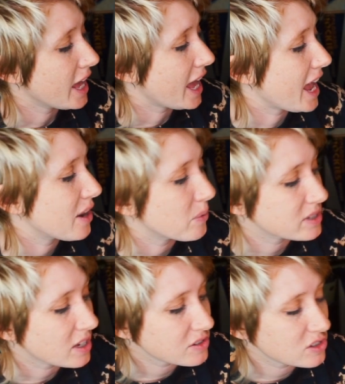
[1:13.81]
And what's
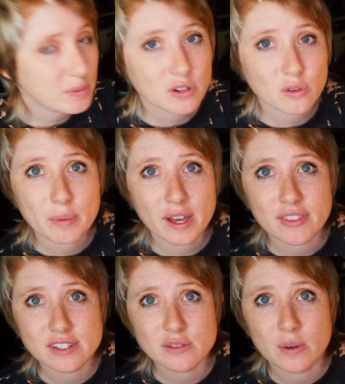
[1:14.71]
also super cool about
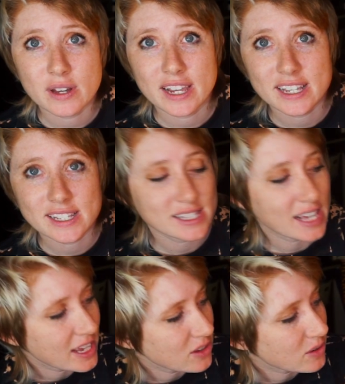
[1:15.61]
this one is
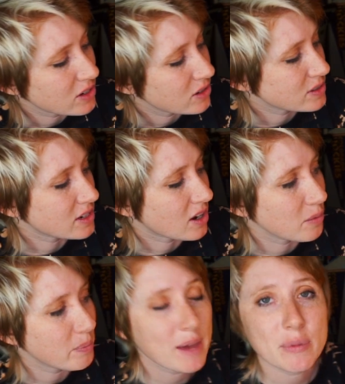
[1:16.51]
that you can use it
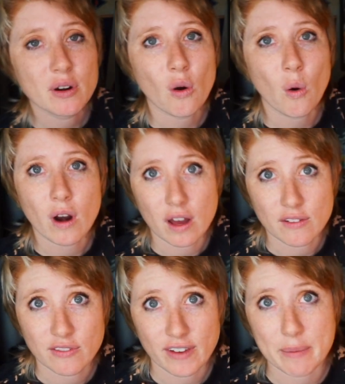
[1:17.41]
on paper or on
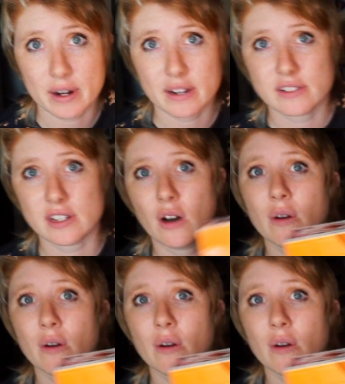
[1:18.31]
fabric. So